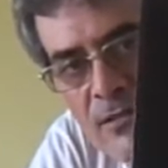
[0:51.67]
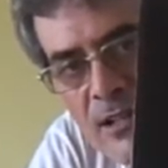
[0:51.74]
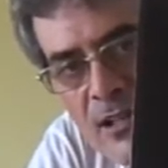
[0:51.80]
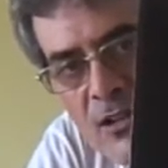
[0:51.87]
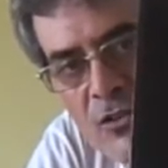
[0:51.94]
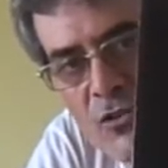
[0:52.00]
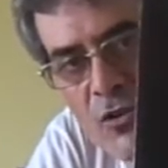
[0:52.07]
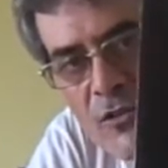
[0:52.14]

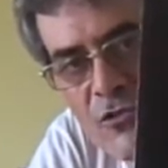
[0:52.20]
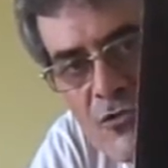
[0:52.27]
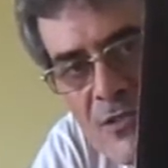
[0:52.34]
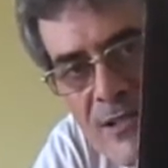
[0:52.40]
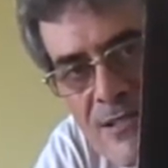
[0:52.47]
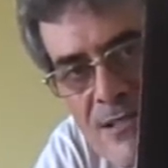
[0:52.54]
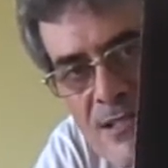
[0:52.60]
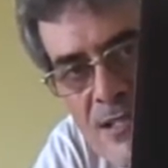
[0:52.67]
I don't know if you
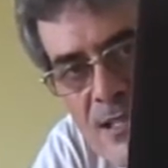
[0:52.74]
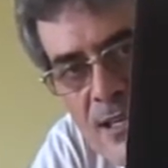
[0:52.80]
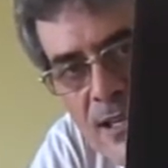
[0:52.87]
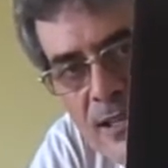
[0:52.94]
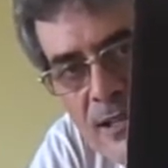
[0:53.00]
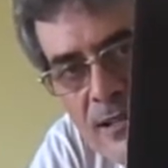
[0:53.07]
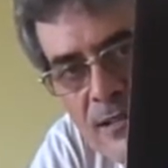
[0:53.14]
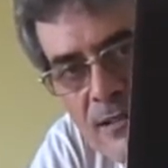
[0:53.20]
can see it,
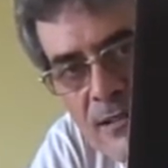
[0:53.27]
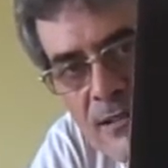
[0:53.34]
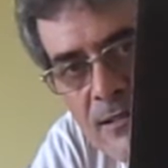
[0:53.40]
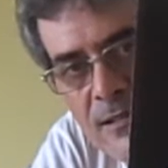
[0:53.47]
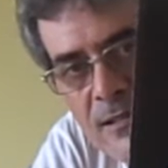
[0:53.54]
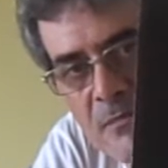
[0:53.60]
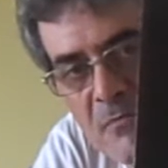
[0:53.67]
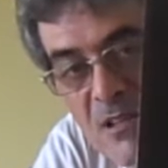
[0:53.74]

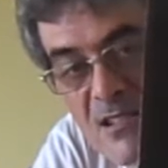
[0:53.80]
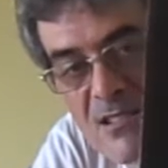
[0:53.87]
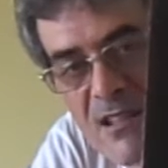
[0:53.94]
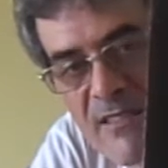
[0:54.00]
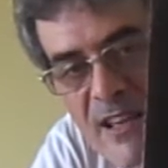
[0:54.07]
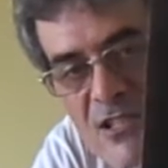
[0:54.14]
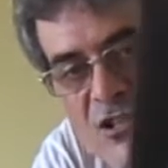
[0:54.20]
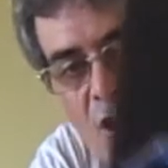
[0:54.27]
but it's a
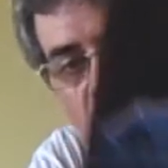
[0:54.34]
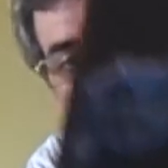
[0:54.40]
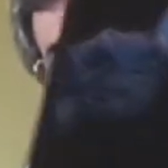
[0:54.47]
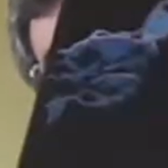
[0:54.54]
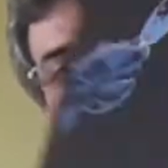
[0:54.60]
nice color.